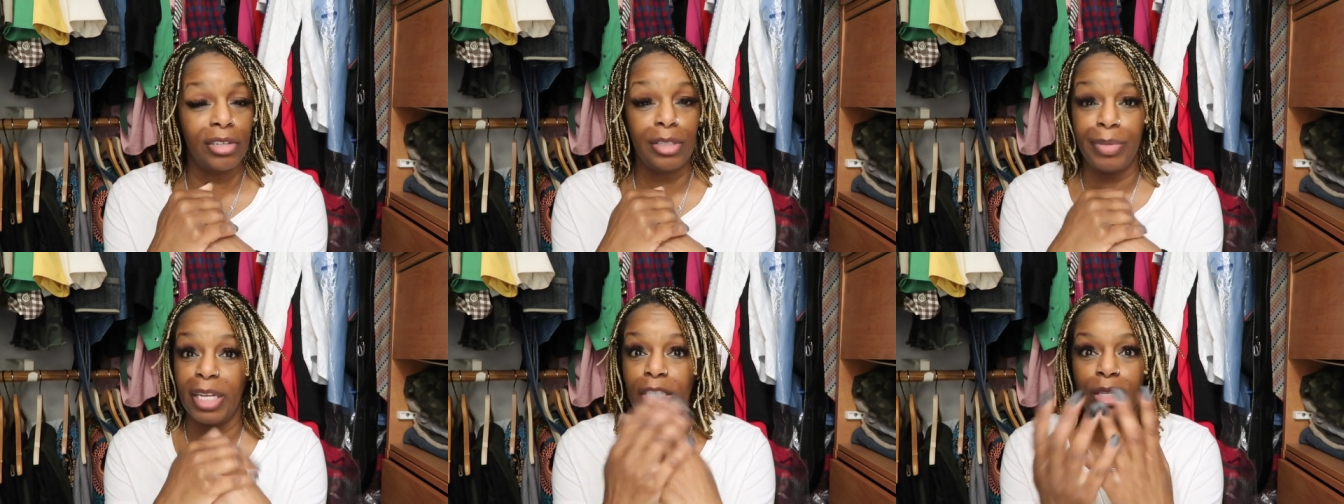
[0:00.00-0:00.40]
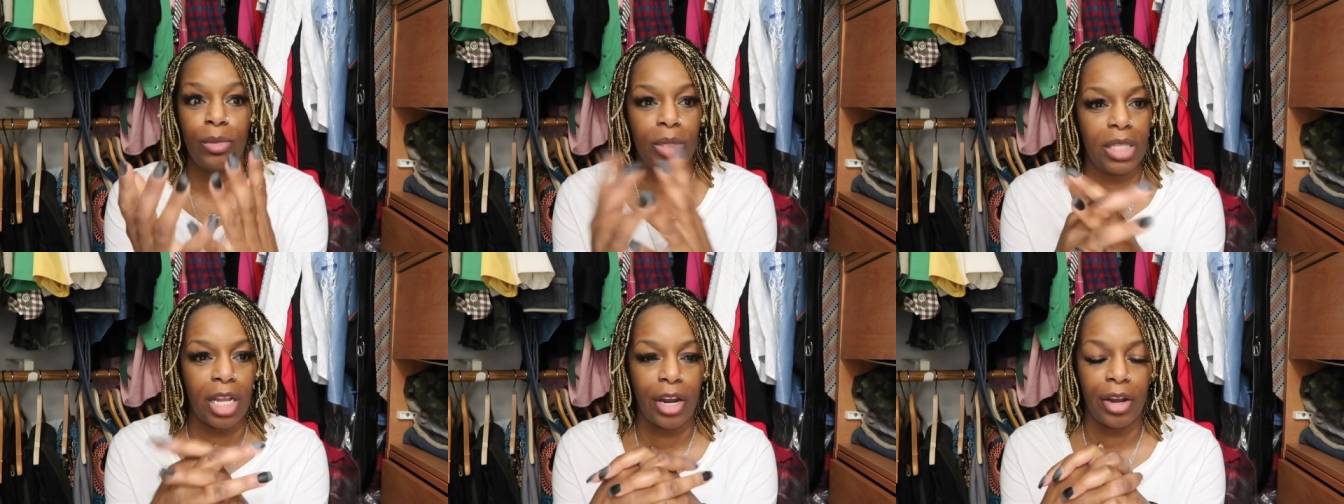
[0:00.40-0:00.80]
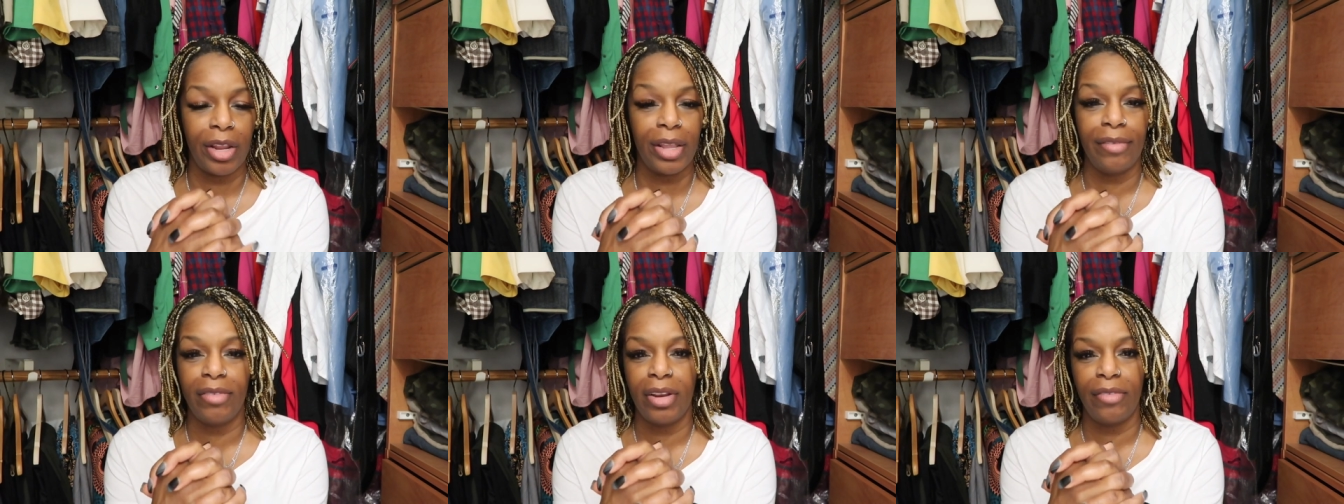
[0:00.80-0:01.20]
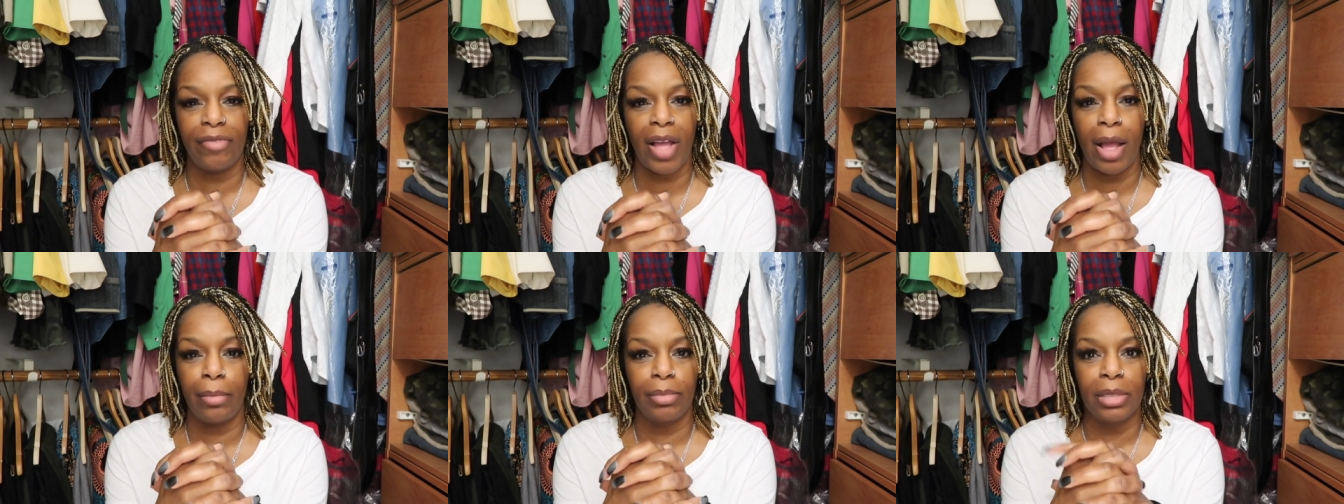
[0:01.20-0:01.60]
especially with her, even
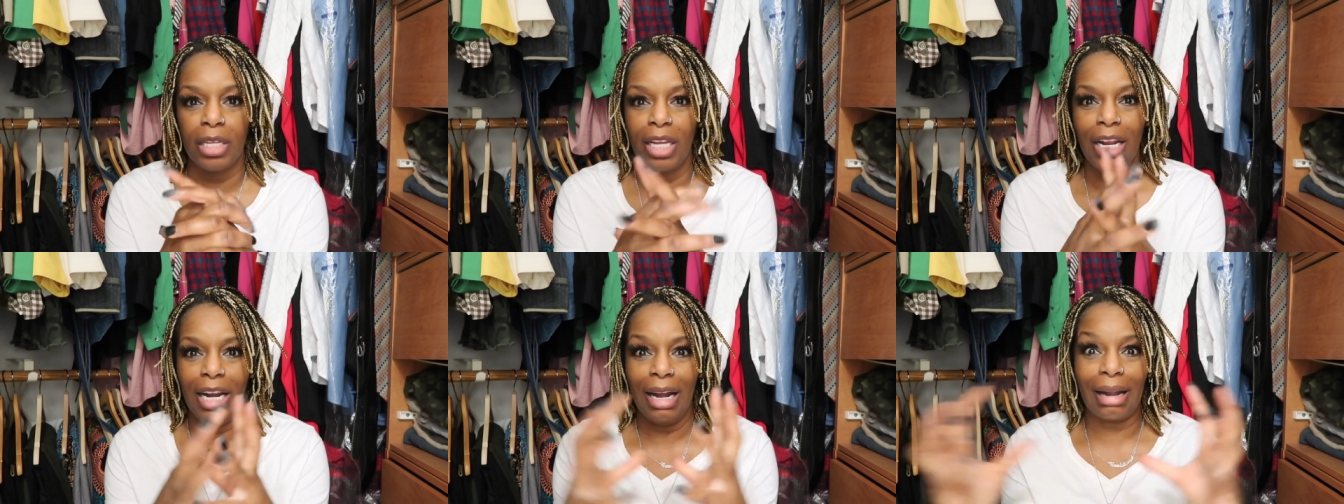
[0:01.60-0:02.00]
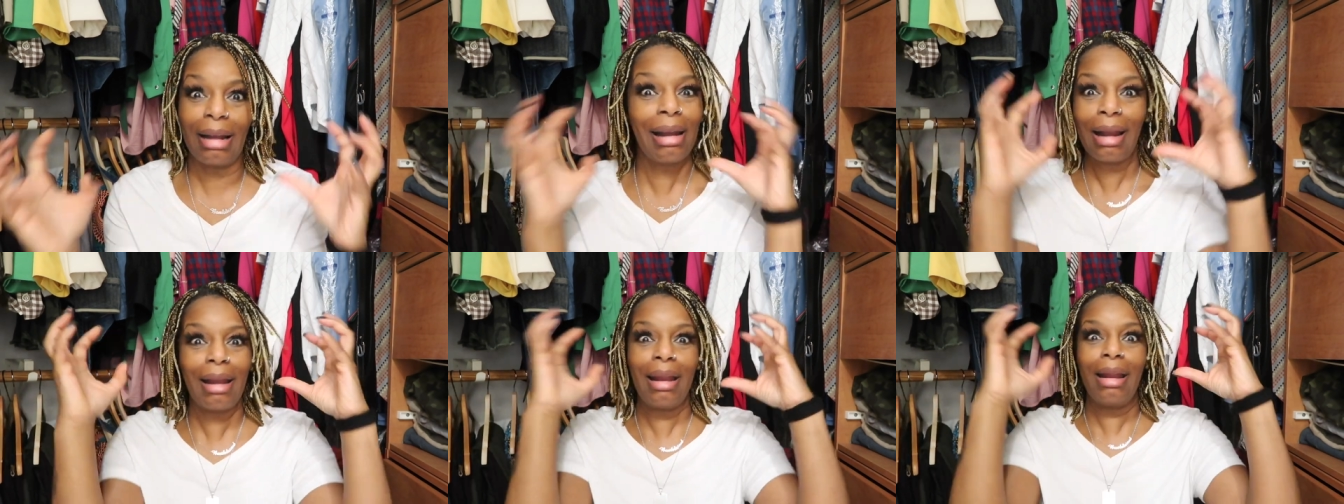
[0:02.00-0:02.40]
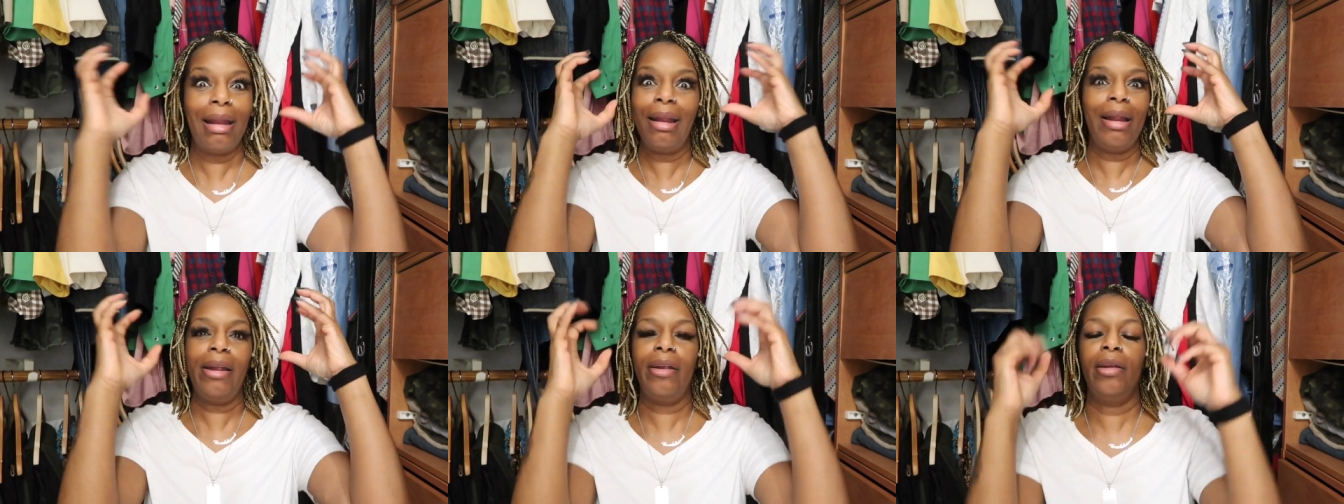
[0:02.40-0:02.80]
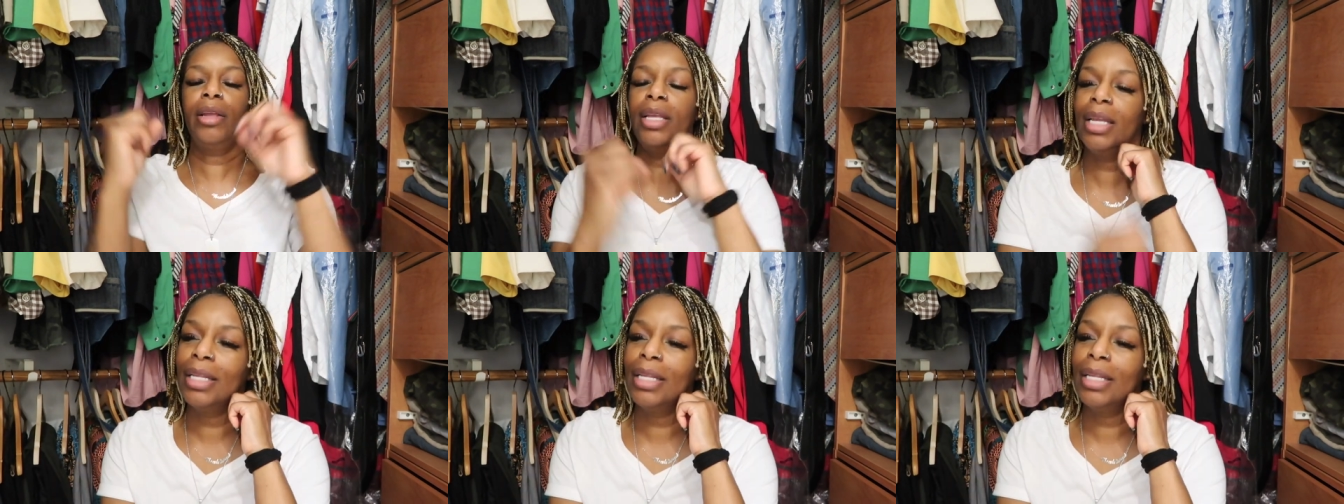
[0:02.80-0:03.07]
if I'm ah!